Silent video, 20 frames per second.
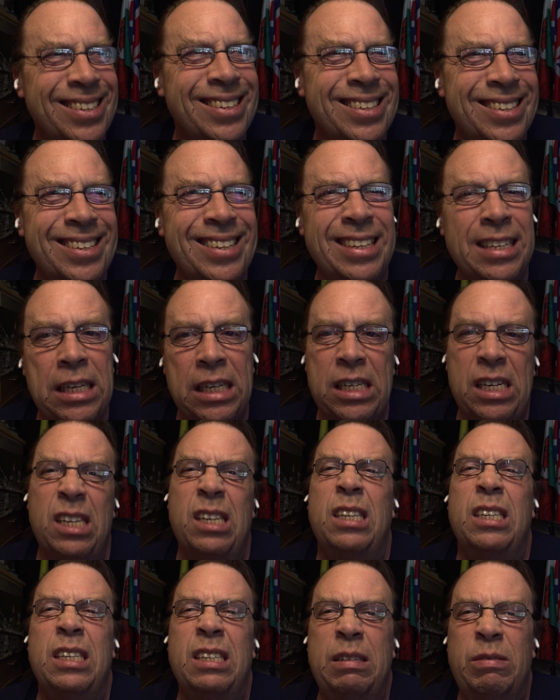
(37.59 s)
I
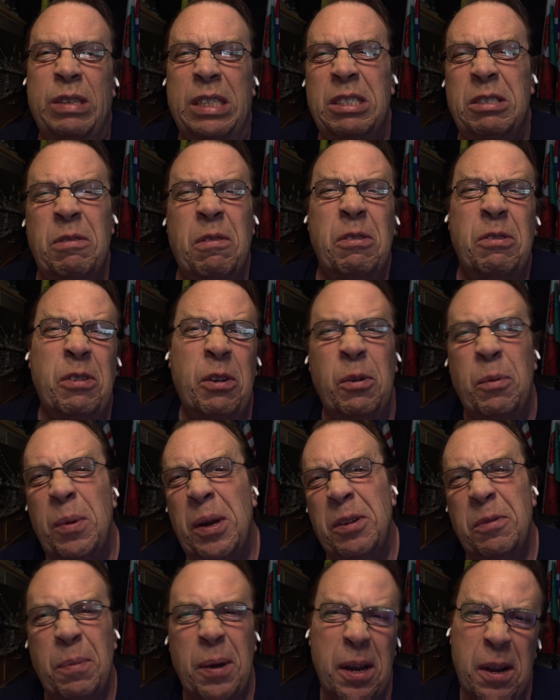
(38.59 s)
went through so
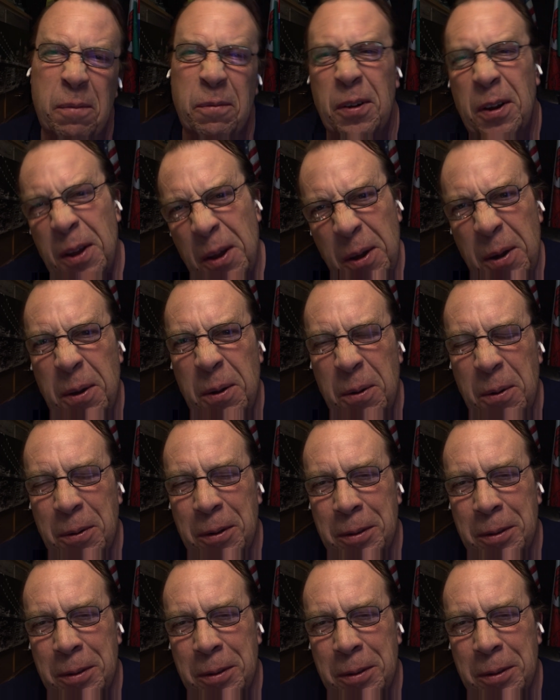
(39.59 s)
much pain for you.